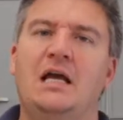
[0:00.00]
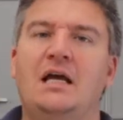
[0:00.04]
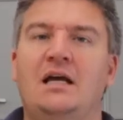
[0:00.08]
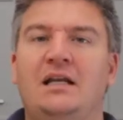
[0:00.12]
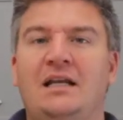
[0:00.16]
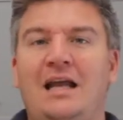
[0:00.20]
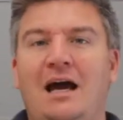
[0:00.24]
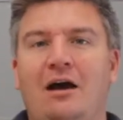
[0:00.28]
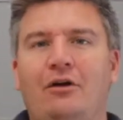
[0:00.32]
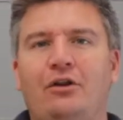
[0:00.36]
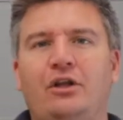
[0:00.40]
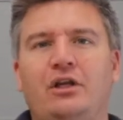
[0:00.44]

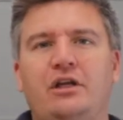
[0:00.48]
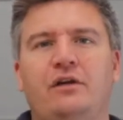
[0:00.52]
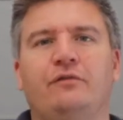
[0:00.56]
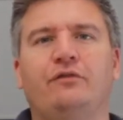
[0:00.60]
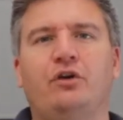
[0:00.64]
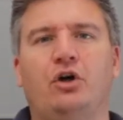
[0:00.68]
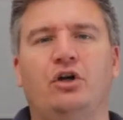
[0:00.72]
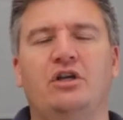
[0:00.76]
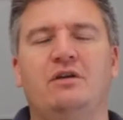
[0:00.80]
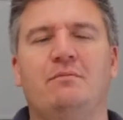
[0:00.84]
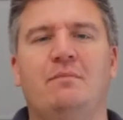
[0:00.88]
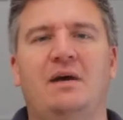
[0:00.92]
Now that you've
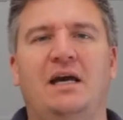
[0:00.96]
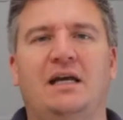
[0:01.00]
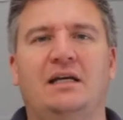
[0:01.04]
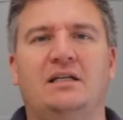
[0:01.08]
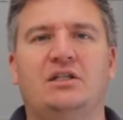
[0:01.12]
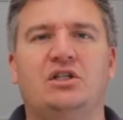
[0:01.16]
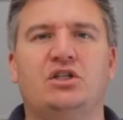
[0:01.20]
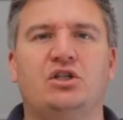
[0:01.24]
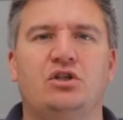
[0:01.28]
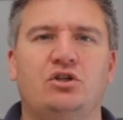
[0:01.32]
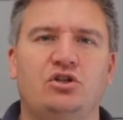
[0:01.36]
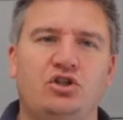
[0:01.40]
got your
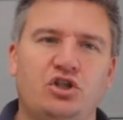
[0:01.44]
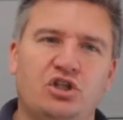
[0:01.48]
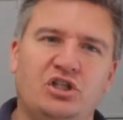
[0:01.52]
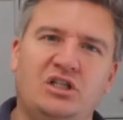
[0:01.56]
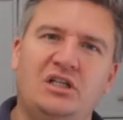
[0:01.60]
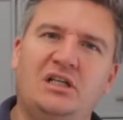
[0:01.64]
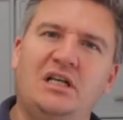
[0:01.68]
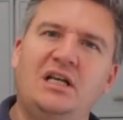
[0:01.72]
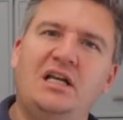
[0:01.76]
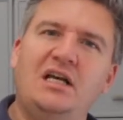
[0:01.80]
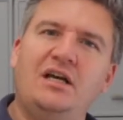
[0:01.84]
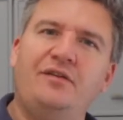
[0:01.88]
mix, just
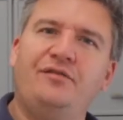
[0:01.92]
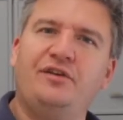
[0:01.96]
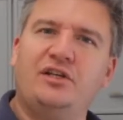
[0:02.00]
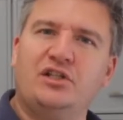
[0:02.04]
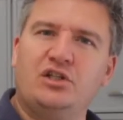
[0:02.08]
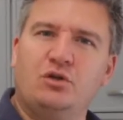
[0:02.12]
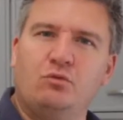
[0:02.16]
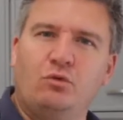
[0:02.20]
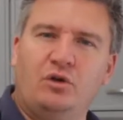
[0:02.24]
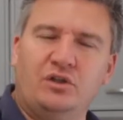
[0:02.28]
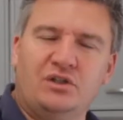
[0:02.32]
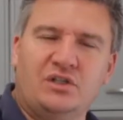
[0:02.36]
leave it
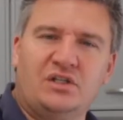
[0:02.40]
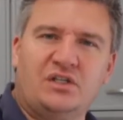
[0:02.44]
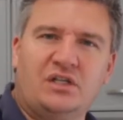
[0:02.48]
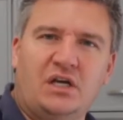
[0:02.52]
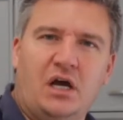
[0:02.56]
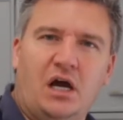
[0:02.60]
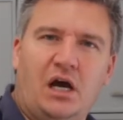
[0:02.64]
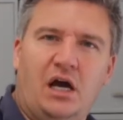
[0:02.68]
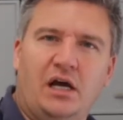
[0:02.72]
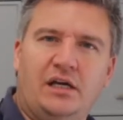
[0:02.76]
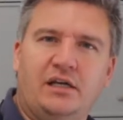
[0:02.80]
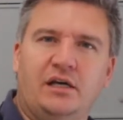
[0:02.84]
to one
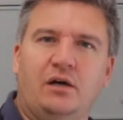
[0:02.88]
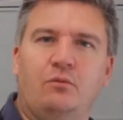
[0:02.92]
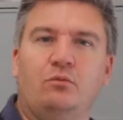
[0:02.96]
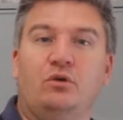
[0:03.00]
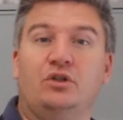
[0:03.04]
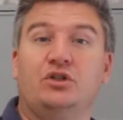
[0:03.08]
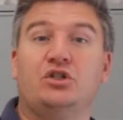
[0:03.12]
side and we'll